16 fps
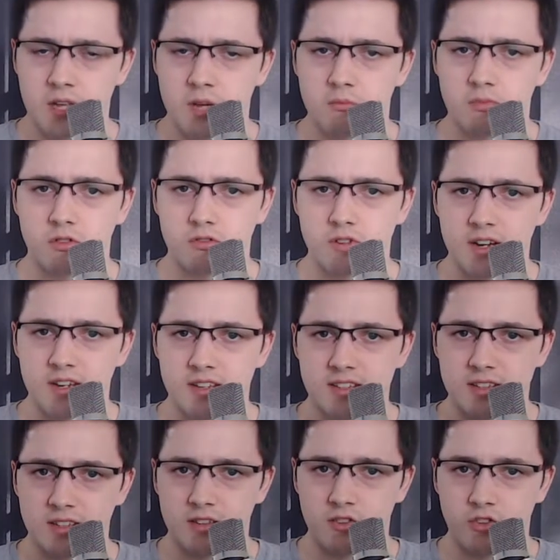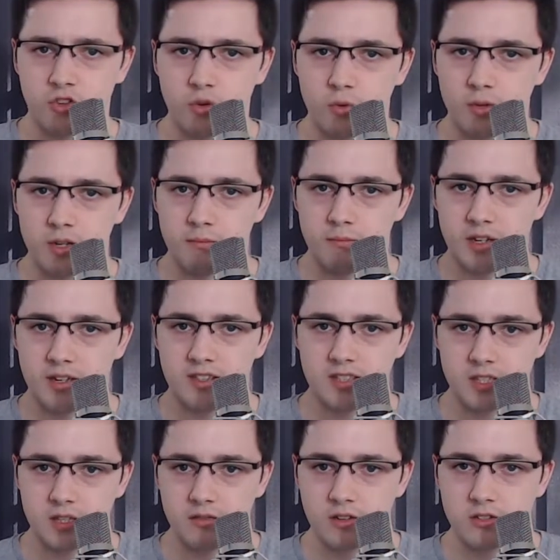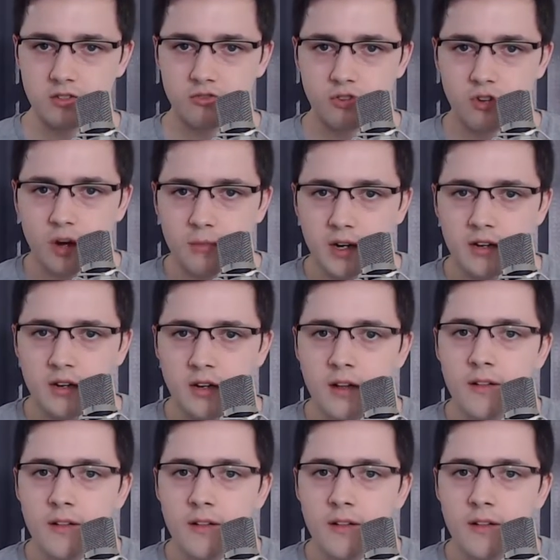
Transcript: progressed into a big serious drama.